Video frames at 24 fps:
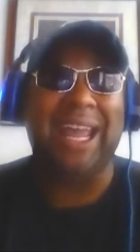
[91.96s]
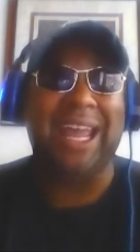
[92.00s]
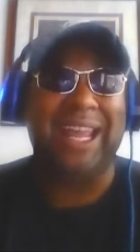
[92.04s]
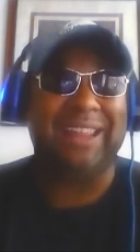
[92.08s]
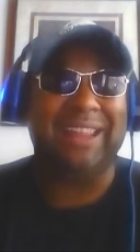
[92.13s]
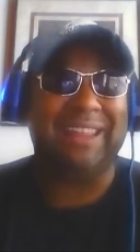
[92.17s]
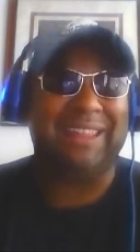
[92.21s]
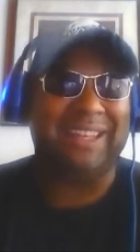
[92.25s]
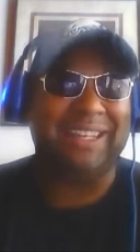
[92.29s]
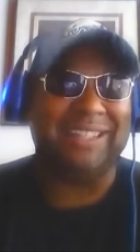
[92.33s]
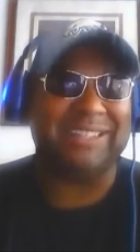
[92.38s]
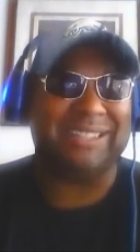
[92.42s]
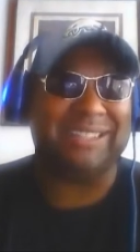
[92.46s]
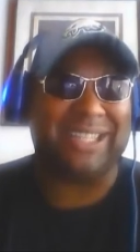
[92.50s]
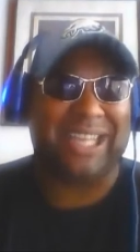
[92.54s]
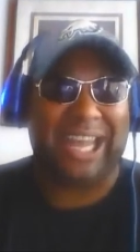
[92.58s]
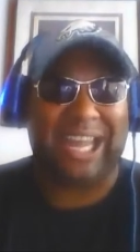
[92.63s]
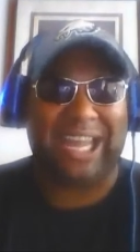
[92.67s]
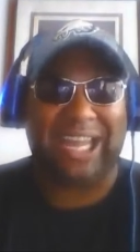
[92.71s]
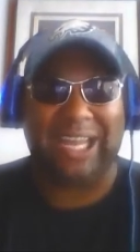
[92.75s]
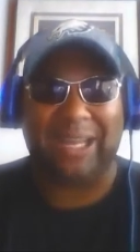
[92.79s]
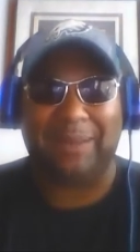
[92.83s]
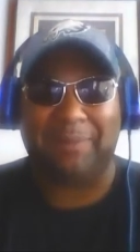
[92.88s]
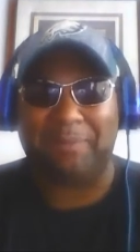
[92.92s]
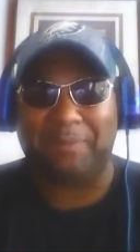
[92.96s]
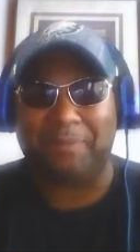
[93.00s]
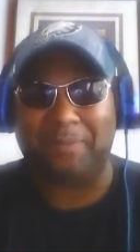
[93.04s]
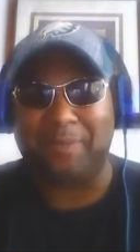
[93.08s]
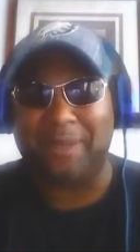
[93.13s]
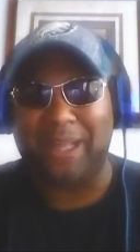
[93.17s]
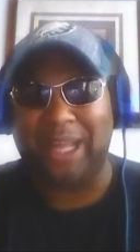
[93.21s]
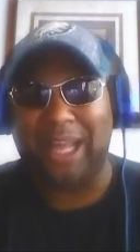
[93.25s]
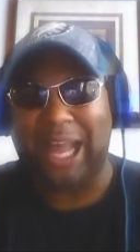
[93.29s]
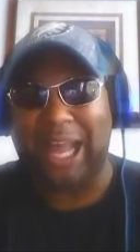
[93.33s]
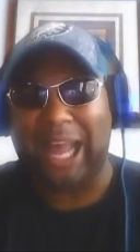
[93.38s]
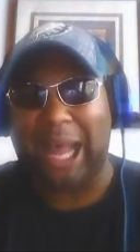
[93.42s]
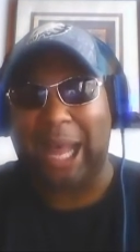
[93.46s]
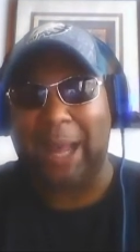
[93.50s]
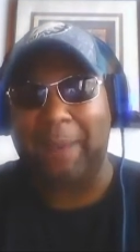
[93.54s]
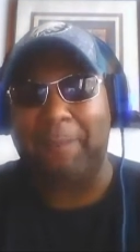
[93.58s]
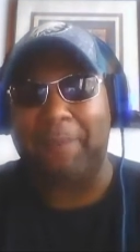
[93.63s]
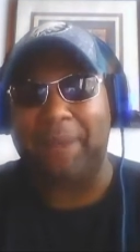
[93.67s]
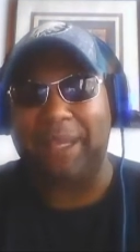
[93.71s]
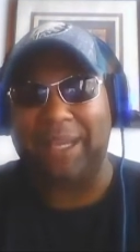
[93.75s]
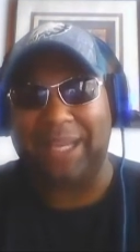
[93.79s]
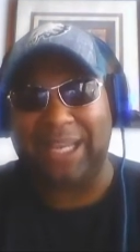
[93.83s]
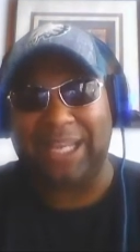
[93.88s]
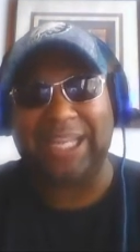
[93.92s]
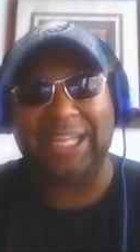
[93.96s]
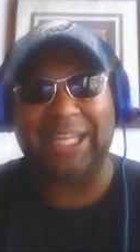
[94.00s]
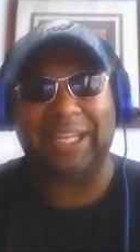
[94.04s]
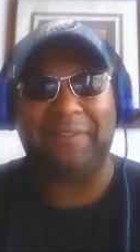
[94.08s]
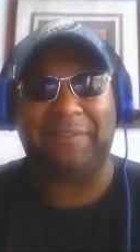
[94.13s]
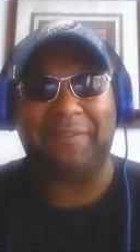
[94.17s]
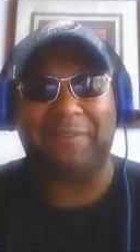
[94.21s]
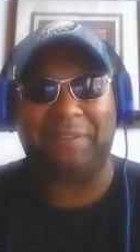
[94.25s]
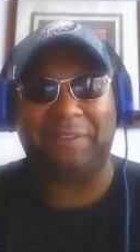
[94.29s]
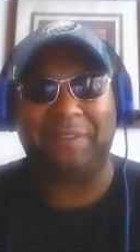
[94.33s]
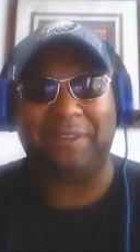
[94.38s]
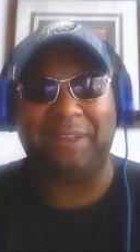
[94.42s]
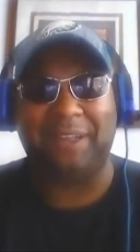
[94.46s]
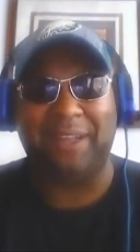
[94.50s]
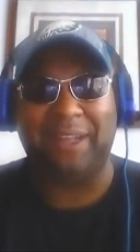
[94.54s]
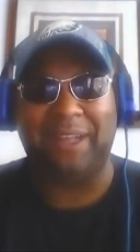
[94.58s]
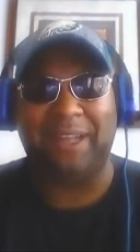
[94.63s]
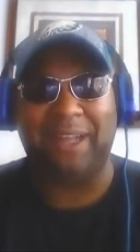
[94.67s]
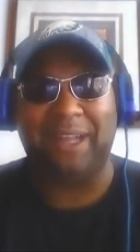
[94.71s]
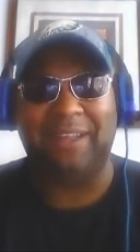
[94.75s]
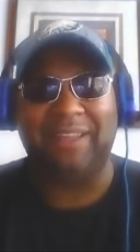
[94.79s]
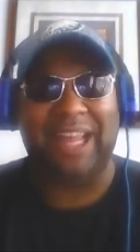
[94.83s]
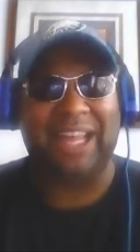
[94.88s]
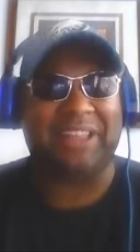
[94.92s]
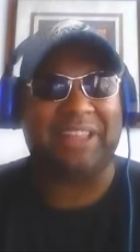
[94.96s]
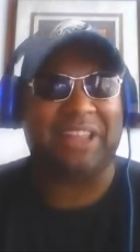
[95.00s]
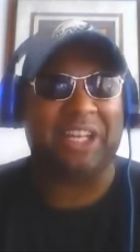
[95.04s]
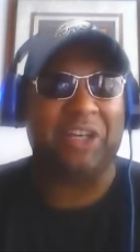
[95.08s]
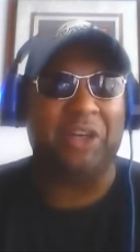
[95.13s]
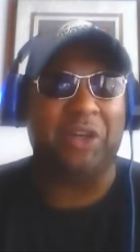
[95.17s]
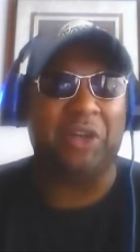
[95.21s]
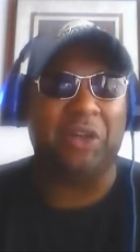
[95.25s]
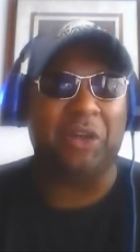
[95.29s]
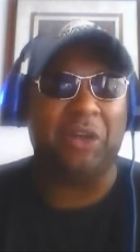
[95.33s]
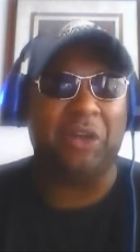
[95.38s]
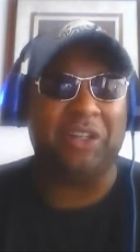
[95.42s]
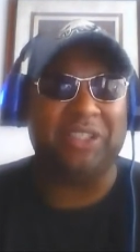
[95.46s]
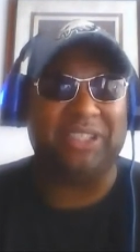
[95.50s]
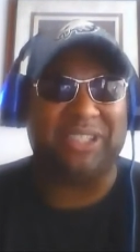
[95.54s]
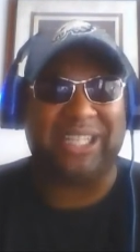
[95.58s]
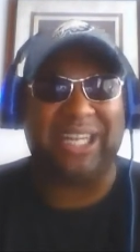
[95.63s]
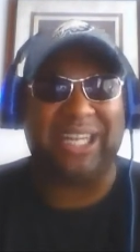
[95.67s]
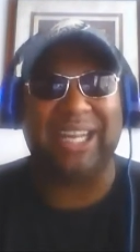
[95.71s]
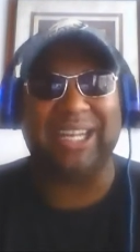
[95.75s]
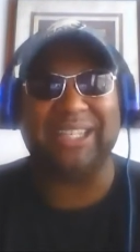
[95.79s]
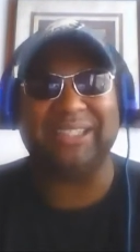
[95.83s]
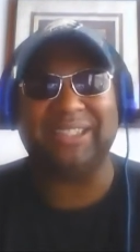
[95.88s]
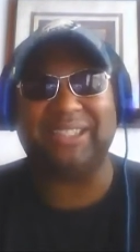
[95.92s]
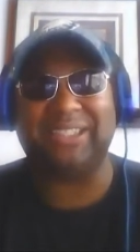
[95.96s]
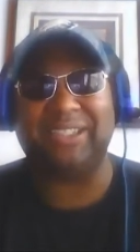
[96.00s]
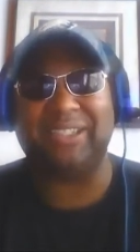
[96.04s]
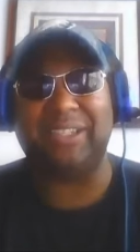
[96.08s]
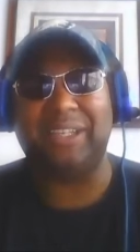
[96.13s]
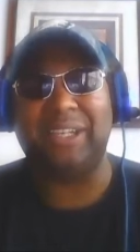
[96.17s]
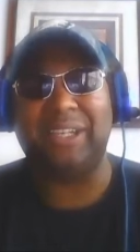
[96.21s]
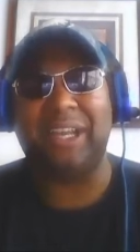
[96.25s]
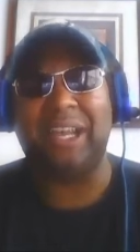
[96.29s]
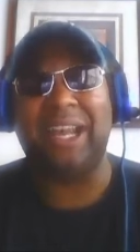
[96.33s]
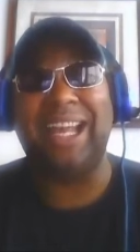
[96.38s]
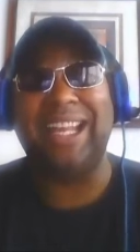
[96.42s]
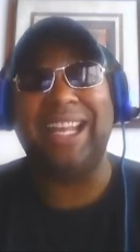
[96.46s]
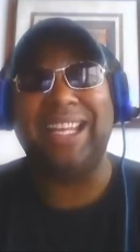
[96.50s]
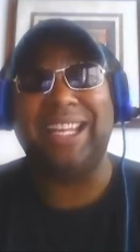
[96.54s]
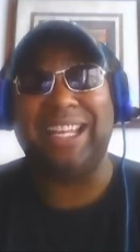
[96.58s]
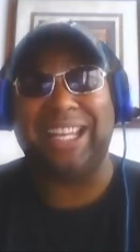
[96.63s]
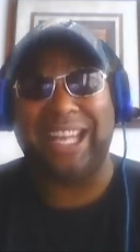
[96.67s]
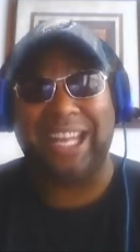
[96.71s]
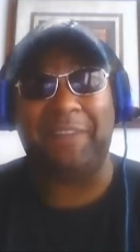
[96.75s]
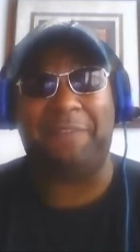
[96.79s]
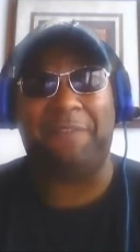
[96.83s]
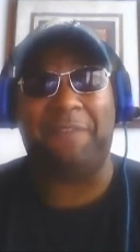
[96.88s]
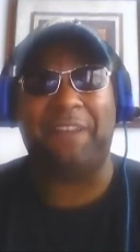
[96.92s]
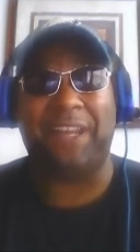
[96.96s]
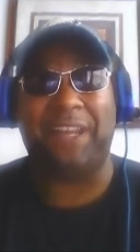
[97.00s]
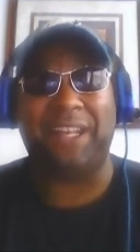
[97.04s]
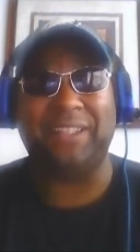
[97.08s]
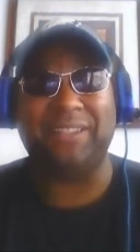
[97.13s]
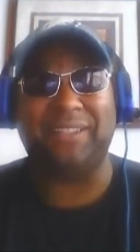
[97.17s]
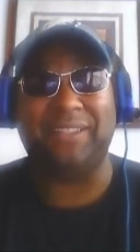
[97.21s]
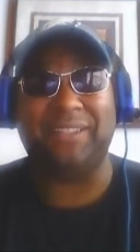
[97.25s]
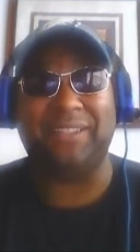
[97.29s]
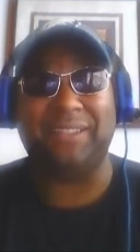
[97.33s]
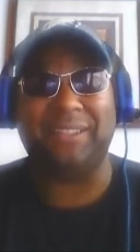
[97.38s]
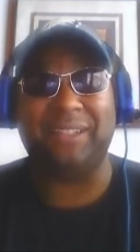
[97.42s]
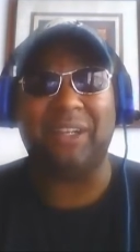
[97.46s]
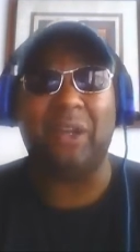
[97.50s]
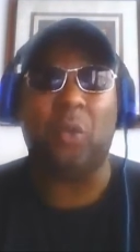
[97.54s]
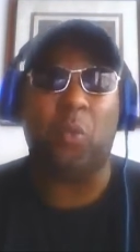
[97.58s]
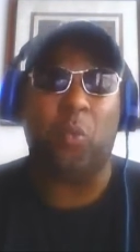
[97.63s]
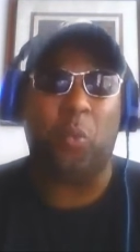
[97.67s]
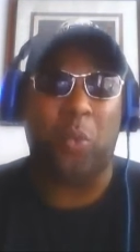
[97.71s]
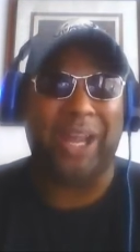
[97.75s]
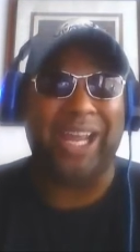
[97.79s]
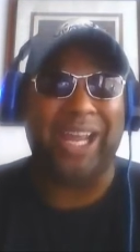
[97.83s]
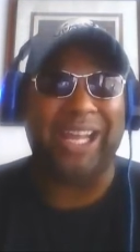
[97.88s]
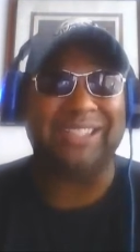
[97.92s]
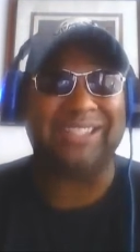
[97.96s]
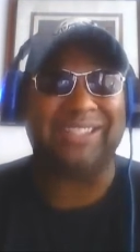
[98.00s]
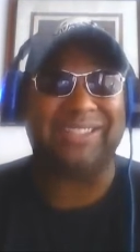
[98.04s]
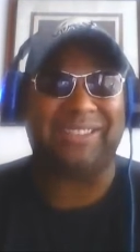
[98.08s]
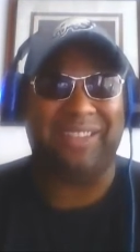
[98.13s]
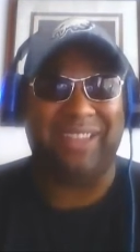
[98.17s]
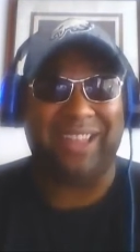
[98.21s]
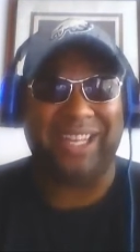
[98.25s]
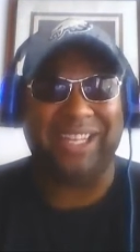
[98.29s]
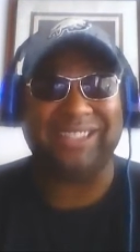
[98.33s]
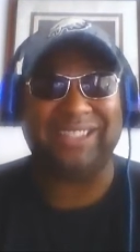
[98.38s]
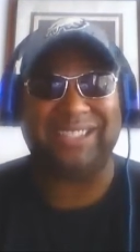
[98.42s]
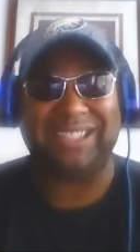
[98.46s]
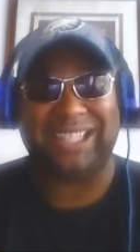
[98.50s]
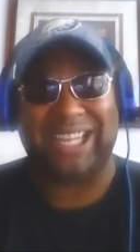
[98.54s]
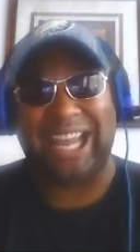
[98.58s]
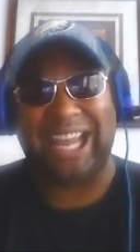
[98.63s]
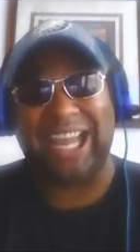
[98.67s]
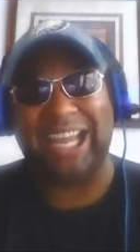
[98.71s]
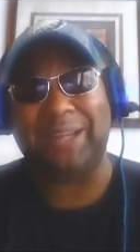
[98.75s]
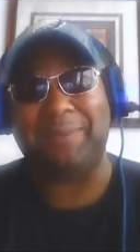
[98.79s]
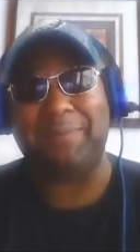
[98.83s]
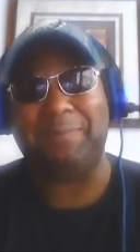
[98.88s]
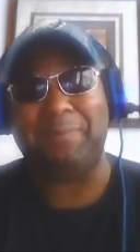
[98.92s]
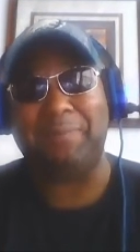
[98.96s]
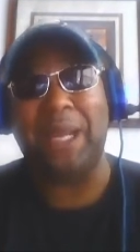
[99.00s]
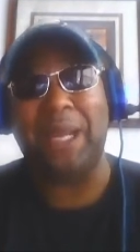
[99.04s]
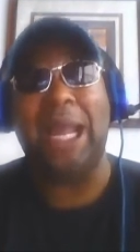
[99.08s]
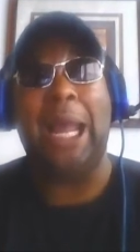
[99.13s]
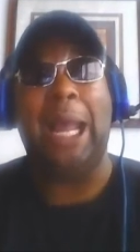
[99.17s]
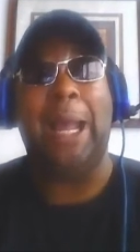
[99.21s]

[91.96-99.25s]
In this game, I believe that the New York Jets defense wins this game.